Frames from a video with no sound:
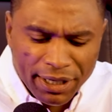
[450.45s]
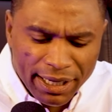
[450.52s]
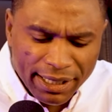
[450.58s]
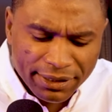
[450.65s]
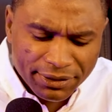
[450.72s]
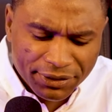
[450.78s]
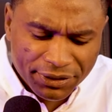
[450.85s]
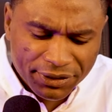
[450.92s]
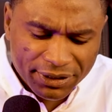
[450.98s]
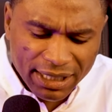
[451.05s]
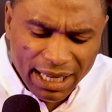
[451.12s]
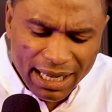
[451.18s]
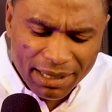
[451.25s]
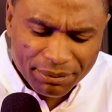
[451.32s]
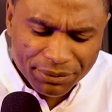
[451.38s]
In
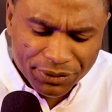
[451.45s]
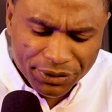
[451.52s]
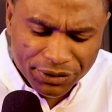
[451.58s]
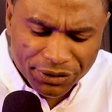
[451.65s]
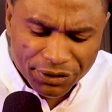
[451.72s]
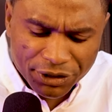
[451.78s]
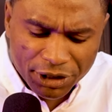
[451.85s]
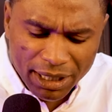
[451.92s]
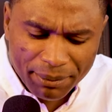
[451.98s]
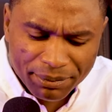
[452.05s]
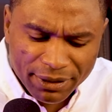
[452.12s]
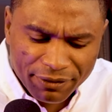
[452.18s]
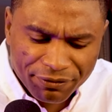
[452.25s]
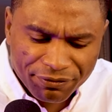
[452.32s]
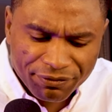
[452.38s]
Psalms
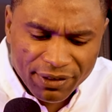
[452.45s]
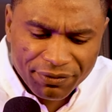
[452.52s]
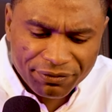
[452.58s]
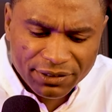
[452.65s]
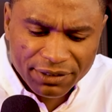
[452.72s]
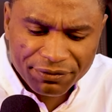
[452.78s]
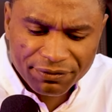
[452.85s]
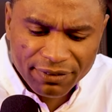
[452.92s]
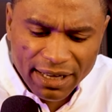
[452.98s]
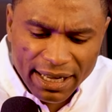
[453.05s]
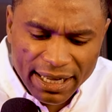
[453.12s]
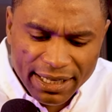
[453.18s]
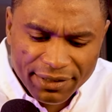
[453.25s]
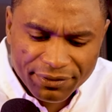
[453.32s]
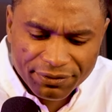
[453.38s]
chapter
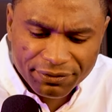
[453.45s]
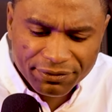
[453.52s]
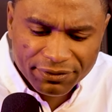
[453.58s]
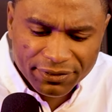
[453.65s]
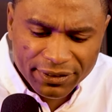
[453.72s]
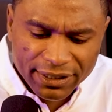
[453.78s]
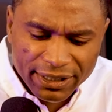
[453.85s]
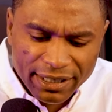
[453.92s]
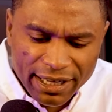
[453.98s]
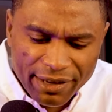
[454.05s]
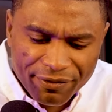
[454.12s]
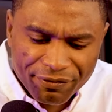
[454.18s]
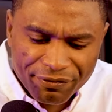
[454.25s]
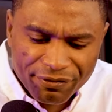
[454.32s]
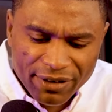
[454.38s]
55,
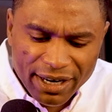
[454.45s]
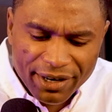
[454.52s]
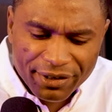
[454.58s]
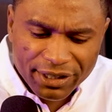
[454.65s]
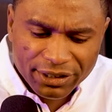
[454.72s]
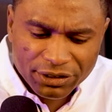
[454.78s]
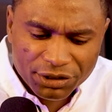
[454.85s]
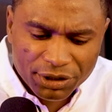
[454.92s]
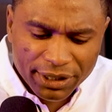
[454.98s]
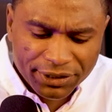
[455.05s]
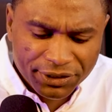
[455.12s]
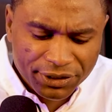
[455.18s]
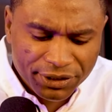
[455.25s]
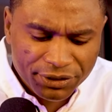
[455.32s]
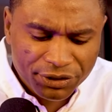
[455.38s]
a very
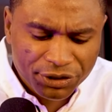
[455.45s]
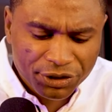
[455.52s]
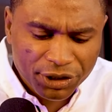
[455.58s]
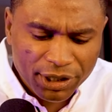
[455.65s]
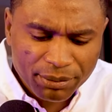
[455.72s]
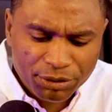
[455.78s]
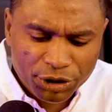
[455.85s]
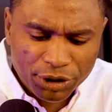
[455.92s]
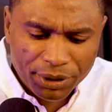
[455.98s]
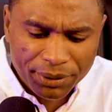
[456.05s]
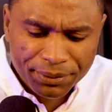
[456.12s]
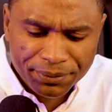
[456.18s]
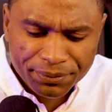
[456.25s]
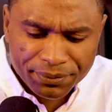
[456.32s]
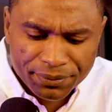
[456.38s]
interesting
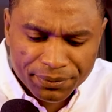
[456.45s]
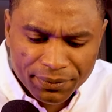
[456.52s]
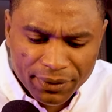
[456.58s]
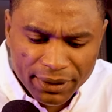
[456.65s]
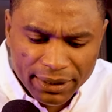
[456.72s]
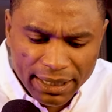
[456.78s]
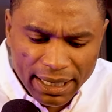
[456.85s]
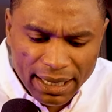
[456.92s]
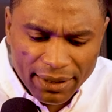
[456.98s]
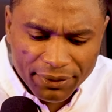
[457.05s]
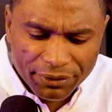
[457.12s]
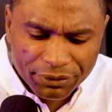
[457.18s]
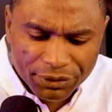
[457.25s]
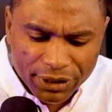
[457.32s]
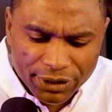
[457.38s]
scripture that
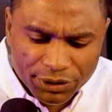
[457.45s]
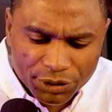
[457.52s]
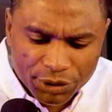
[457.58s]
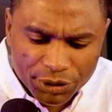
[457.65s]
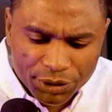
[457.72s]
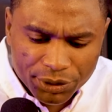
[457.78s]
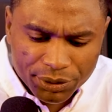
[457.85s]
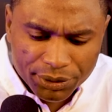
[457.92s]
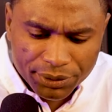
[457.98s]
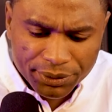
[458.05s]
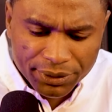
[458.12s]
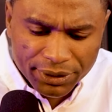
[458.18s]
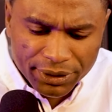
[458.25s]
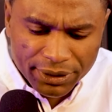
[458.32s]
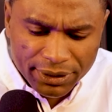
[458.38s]
I'll read to you.
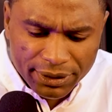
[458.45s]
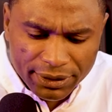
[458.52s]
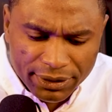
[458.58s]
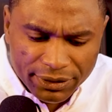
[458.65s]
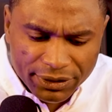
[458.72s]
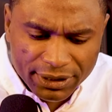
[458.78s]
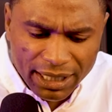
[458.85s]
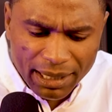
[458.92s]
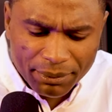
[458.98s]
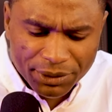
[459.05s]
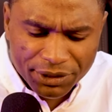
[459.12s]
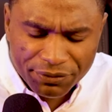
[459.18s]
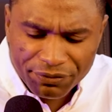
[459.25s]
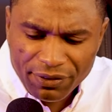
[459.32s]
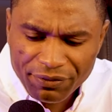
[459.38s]

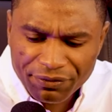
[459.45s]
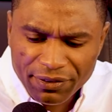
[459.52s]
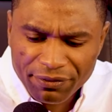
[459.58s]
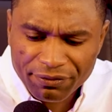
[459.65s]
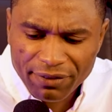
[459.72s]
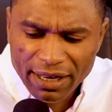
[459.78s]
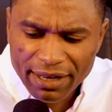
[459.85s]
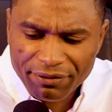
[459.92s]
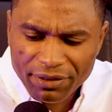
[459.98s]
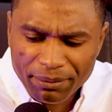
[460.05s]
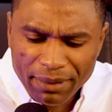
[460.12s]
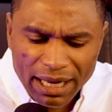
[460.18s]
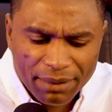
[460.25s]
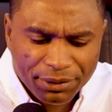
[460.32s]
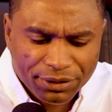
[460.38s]
Psalms 55,
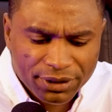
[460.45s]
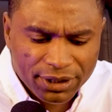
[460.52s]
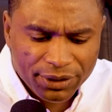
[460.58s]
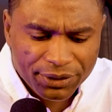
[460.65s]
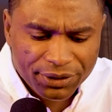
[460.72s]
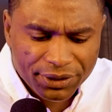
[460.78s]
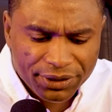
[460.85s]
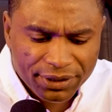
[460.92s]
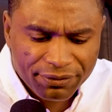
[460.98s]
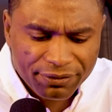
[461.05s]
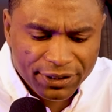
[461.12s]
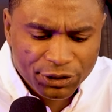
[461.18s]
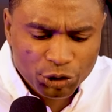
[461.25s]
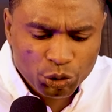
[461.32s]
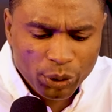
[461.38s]
the Bible tells us in
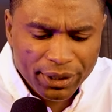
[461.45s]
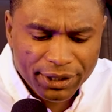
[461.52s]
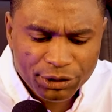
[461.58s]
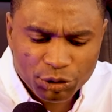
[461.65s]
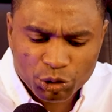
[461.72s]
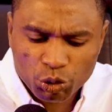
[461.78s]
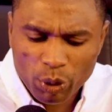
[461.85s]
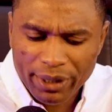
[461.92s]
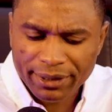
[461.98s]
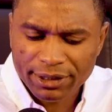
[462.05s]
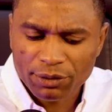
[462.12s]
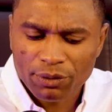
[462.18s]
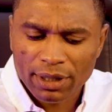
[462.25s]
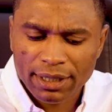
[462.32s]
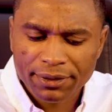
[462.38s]
verse 20 to
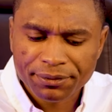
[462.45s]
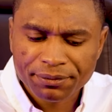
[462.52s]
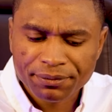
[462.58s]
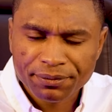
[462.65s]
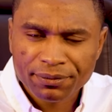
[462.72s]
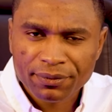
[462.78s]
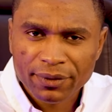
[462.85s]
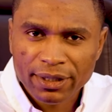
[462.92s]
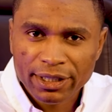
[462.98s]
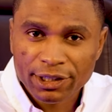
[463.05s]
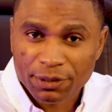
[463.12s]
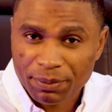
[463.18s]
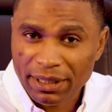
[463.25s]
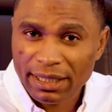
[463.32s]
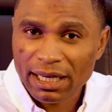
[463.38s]
21,
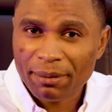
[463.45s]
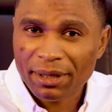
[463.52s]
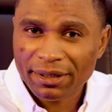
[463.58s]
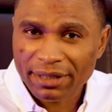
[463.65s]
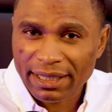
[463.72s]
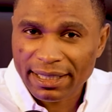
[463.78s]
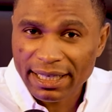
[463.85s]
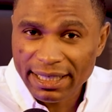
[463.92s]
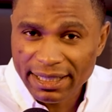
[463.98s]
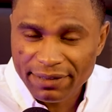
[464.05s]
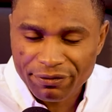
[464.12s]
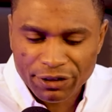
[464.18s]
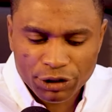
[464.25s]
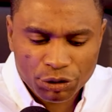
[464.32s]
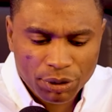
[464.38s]
he's speaking about an
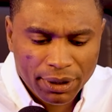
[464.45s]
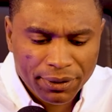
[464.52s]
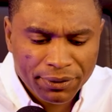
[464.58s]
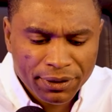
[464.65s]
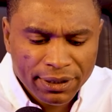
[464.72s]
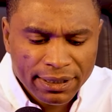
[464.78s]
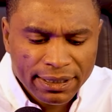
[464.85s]
individual.